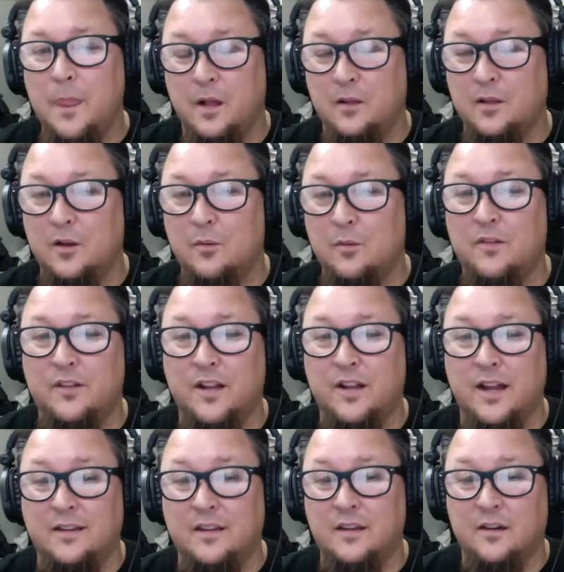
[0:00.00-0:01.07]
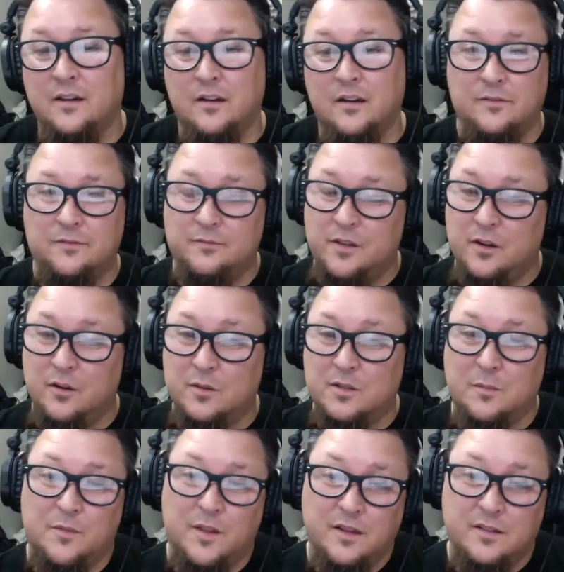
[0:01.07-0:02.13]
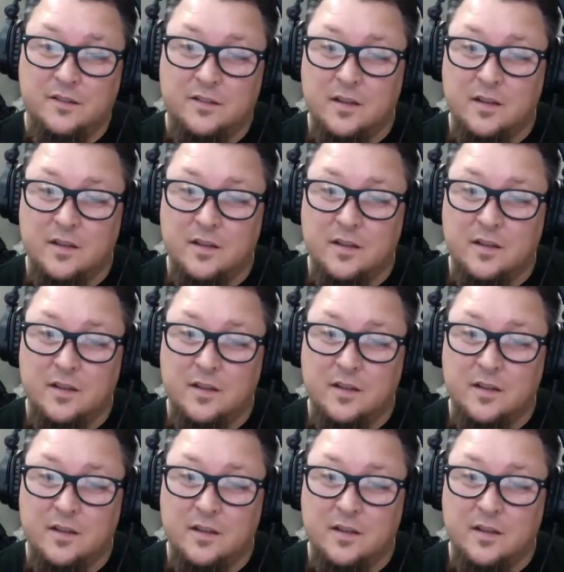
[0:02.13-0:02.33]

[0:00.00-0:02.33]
a little bit of an idea of, some things